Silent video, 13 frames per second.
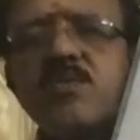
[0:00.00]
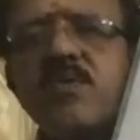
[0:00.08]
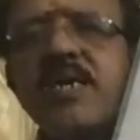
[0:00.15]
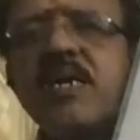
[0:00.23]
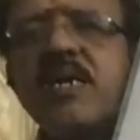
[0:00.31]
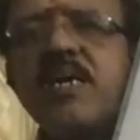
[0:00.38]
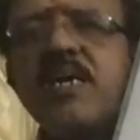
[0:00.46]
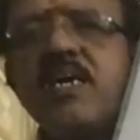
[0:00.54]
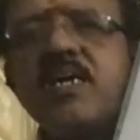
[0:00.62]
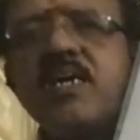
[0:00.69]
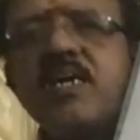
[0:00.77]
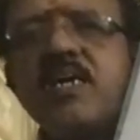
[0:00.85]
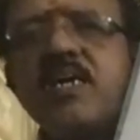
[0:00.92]
Only
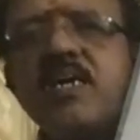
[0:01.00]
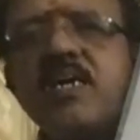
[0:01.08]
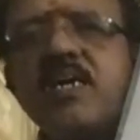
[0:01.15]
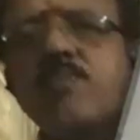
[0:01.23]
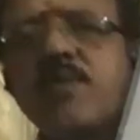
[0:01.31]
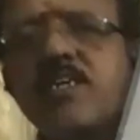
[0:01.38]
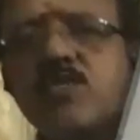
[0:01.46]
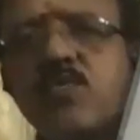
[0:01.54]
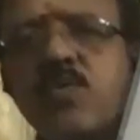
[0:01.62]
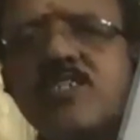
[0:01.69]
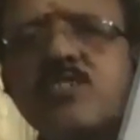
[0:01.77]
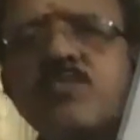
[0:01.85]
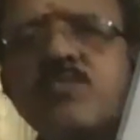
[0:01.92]
English lecture. Please
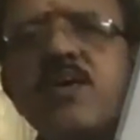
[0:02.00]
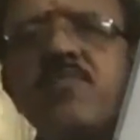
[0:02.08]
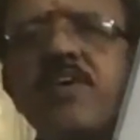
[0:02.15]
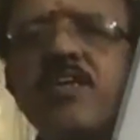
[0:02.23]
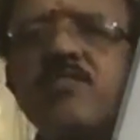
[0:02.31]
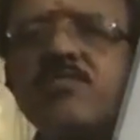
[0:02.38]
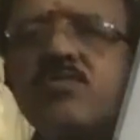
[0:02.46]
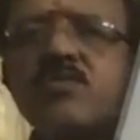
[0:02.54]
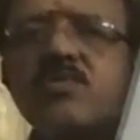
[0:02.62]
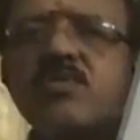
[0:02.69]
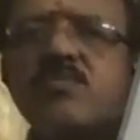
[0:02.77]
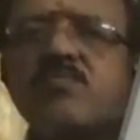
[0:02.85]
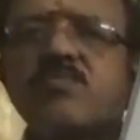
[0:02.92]
watch my videos.
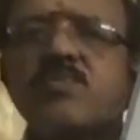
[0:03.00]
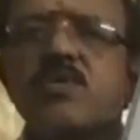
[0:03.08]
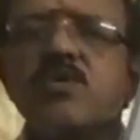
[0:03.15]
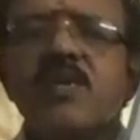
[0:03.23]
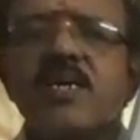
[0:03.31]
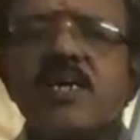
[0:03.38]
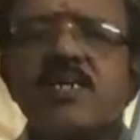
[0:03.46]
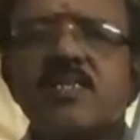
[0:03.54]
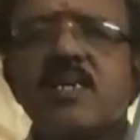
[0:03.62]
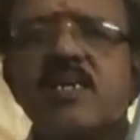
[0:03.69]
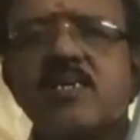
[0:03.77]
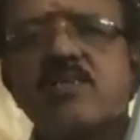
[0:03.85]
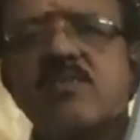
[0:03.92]
You will get
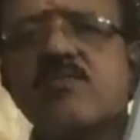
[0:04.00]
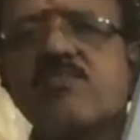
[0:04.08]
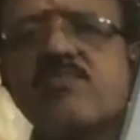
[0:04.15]
the link.